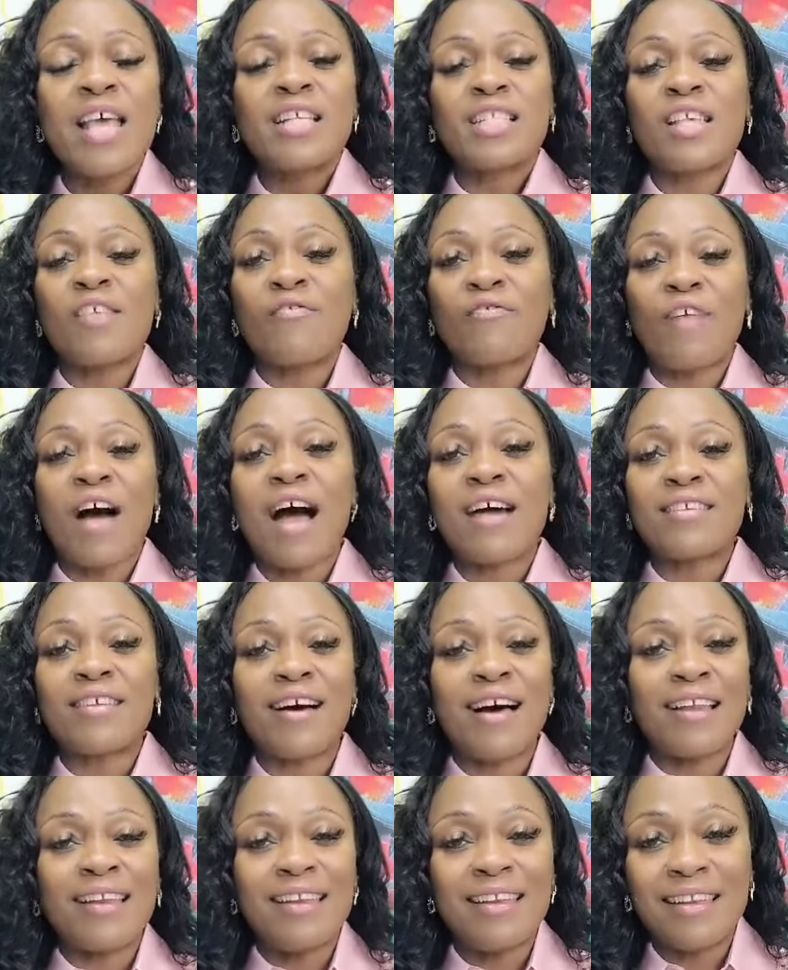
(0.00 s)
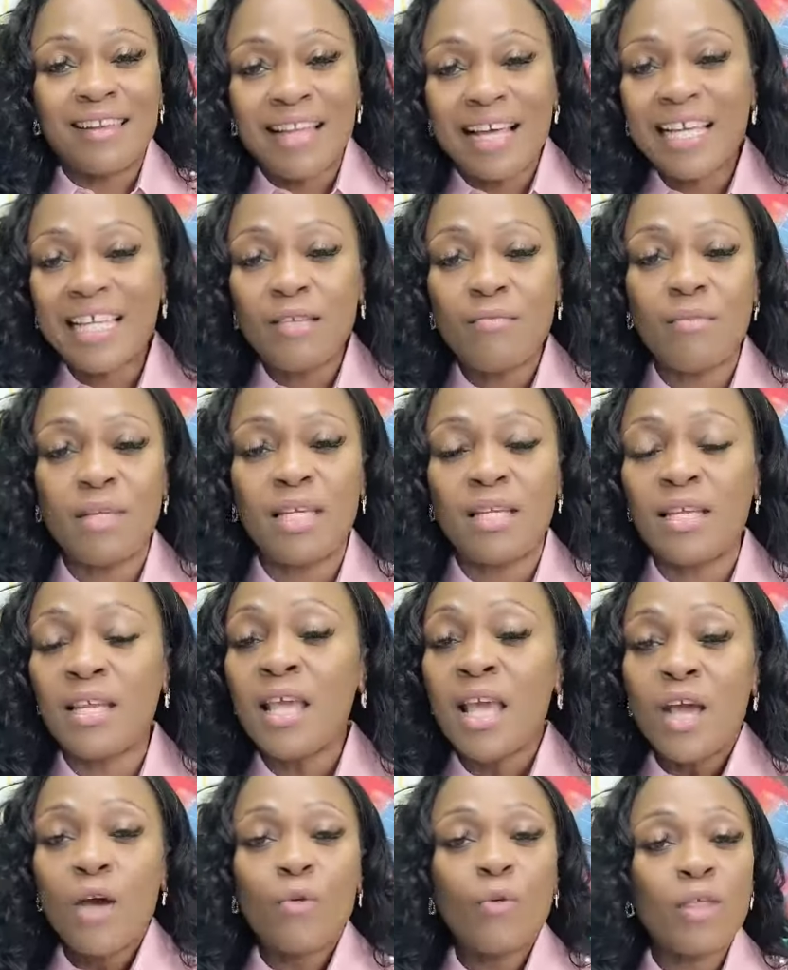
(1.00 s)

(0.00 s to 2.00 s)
Say, Father, align me